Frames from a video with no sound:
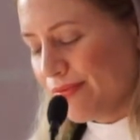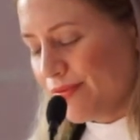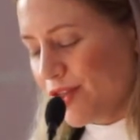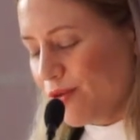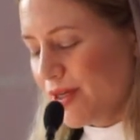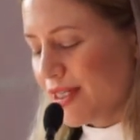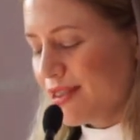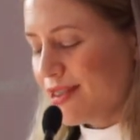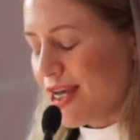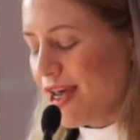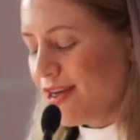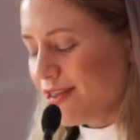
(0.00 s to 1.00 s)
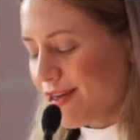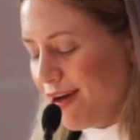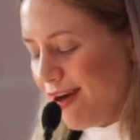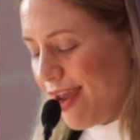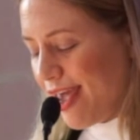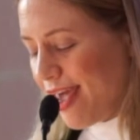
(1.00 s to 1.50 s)
to extend
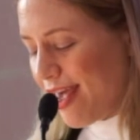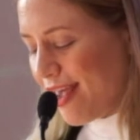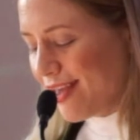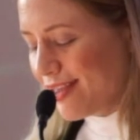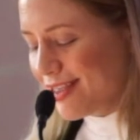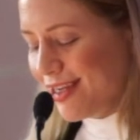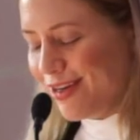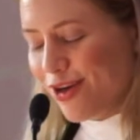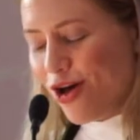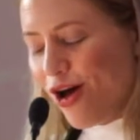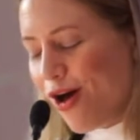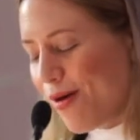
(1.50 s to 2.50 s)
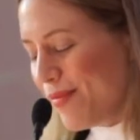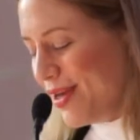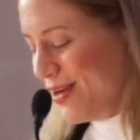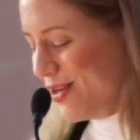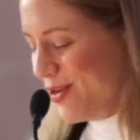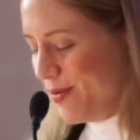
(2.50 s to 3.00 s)
our hands in
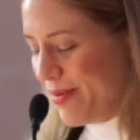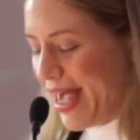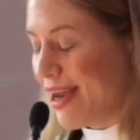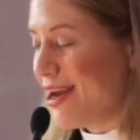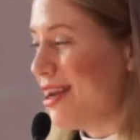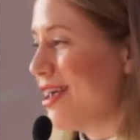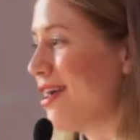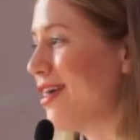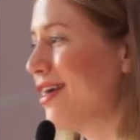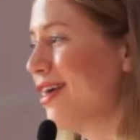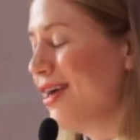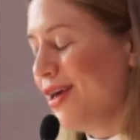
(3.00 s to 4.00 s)
common humanity